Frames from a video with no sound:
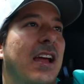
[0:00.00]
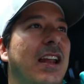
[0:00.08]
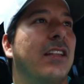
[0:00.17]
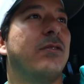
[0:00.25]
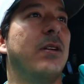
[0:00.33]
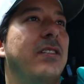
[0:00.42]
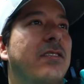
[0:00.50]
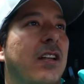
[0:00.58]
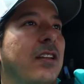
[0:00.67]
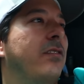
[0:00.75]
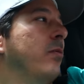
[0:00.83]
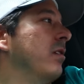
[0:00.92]
And that's why you saw
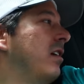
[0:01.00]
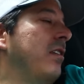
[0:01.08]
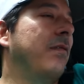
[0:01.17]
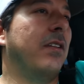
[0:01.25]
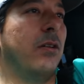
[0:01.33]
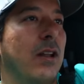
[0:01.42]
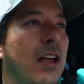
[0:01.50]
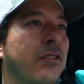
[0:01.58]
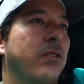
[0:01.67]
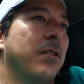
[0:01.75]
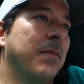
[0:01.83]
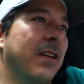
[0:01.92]
the tuna cutting video
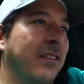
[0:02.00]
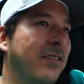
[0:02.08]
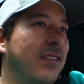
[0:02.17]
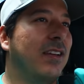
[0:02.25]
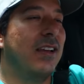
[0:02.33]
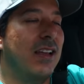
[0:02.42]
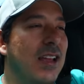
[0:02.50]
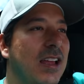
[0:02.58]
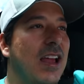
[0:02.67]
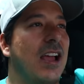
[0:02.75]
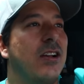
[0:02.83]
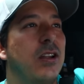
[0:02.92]
last week, because
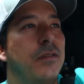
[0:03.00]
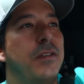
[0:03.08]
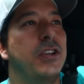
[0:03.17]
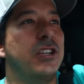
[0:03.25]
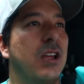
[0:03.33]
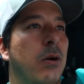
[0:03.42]
I couldn't fish it.